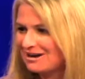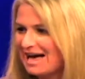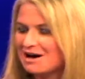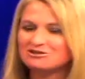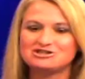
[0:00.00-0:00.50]

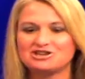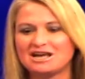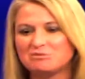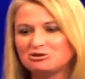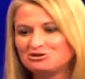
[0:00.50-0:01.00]
How is she
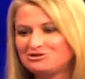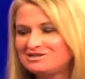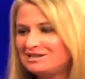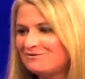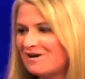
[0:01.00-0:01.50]
able to
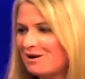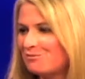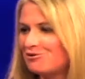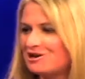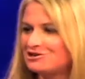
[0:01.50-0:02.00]
see
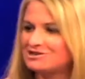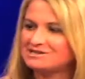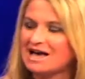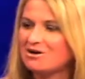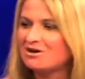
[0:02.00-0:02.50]
vibrations?
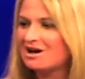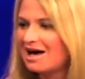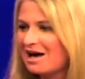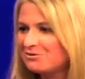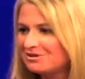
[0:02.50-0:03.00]
How
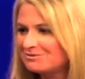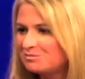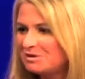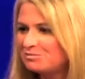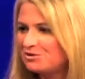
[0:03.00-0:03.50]
could
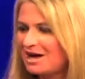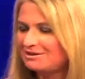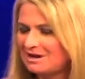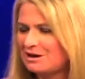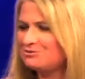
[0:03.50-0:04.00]
people, I
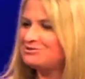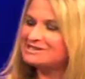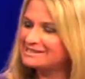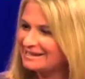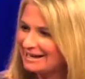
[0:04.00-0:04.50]
don't
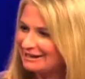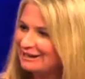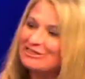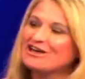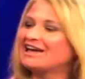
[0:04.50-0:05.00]
see
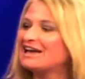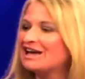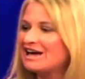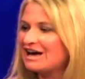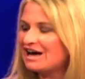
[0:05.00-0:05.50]
anything.
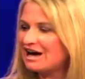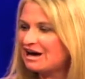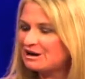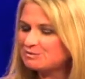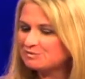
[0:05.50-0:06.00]

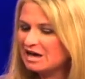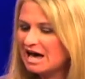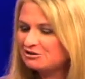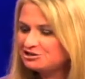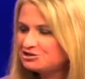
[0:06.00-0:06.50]

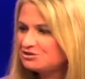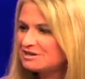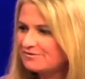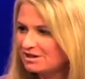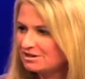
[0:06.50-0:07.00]
How did you
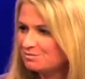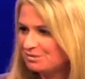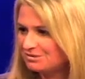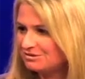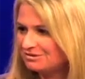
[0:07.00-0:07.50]
develop
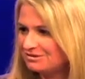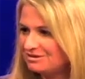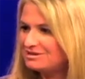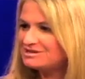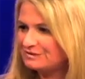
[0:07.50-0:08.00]

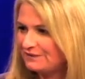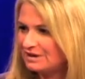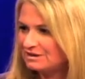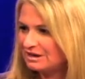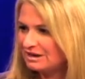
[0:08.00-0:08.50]
this
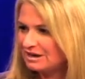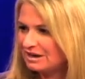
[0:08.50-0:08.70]
feeling?